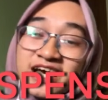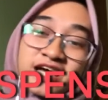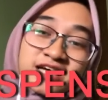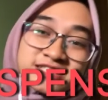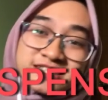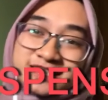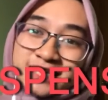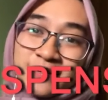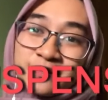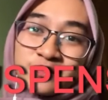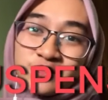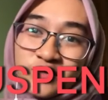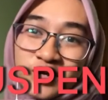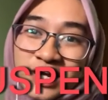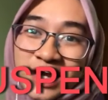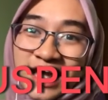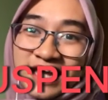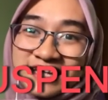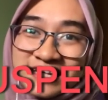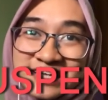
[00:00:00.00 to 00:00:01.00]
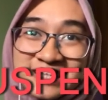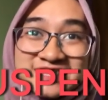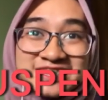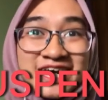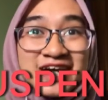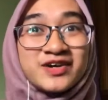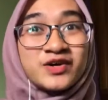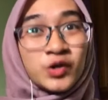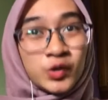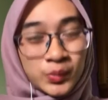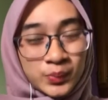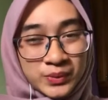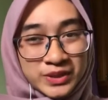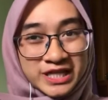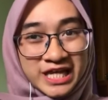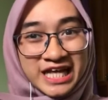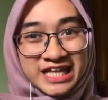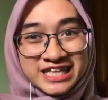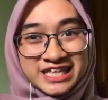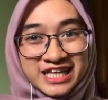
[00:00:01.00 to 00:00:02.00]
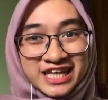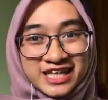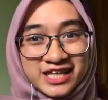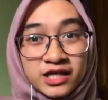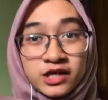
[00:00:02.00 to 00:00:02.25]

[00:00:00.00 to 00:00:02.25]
Some great endings are open-ended.